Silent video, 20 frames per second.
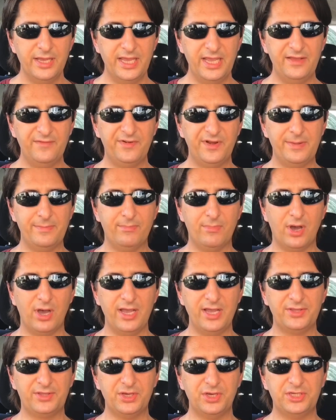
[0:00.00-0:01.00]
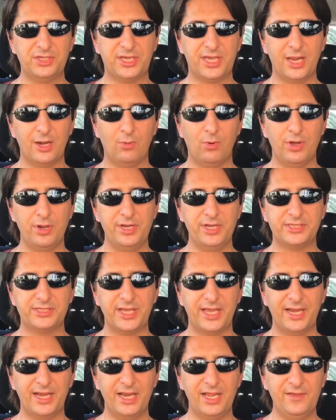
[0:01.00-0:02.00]
Even in my thirty kilowatt
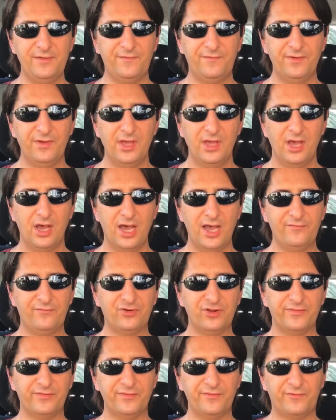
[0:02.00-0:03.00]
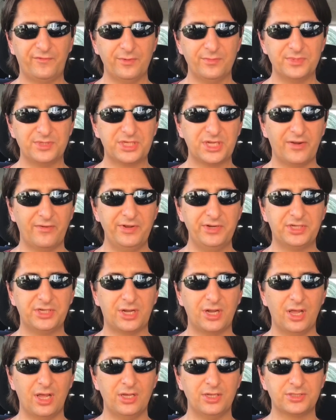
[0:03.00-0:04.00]
Nissan Leaf, I've driven from Surrey to
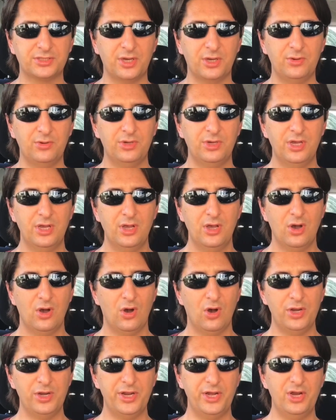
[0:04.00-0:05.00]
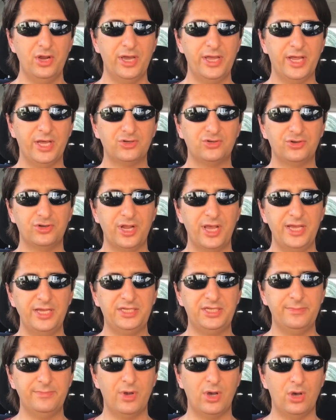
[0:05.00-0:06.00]
Glasgow on a nine hundred
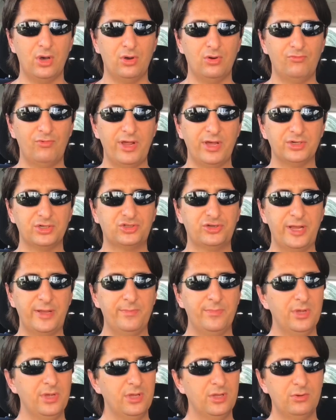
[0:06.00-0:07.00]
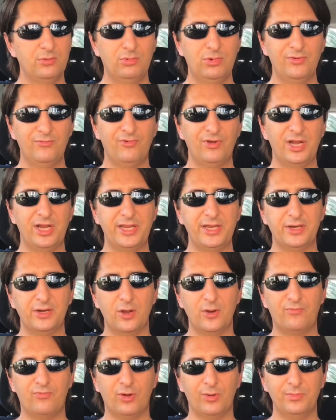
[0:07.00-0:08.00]
eighty mile round trip with really
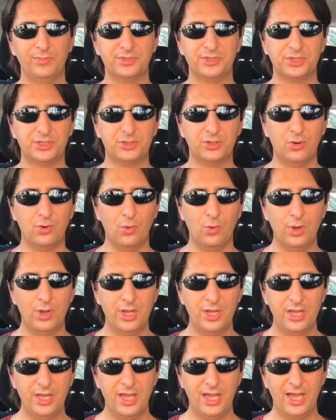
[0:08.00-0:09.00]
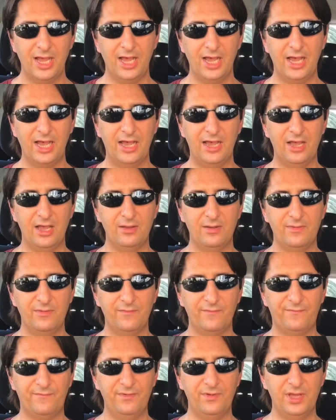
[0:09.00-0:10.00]
no problems at all. Uh,
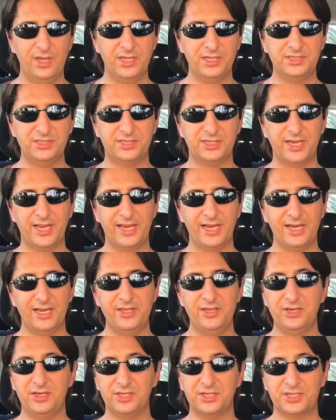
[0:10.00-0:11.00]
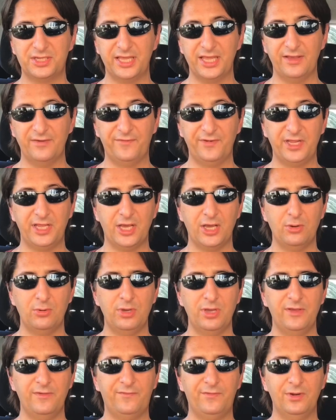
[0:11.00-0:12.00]
incidentally, you can see that
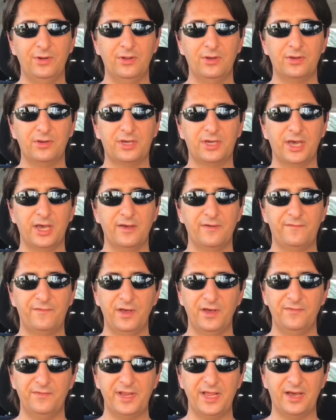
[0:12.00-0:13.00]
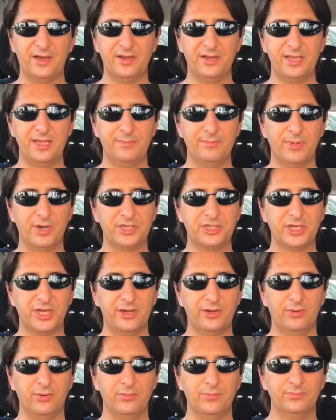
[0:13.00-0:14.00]
video if you look uh, further down in my
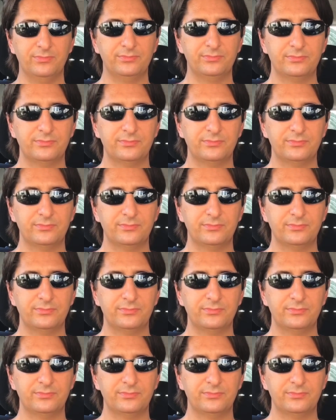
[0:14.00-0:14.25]
channel.